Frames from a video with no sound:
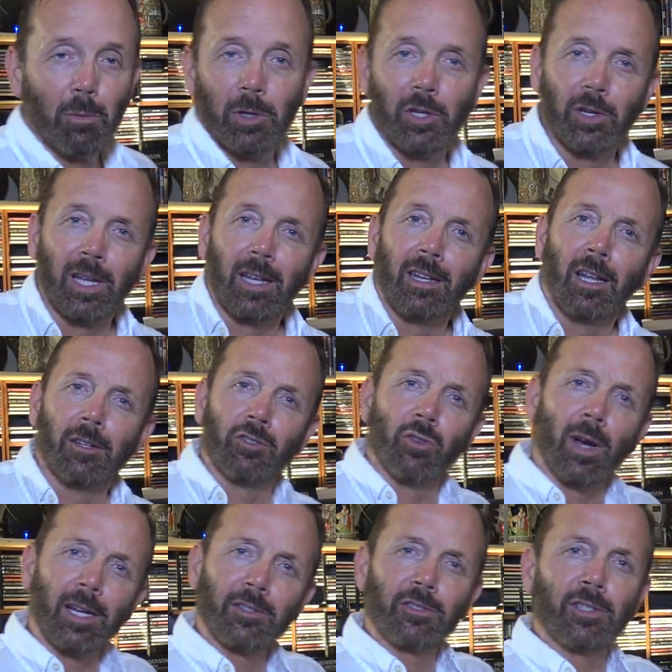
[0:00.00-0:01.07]
when you're getting
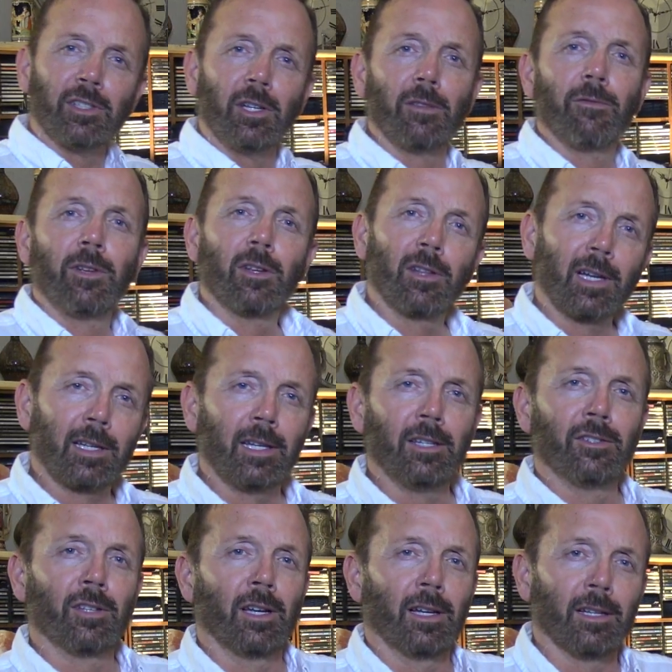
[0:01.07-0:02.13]
undressed and you feel like
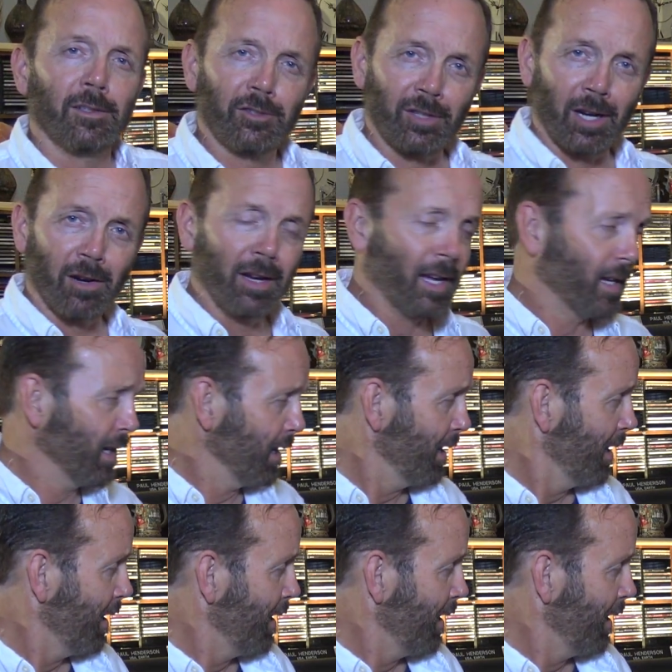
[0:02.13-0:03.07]
he's uh, staring at you,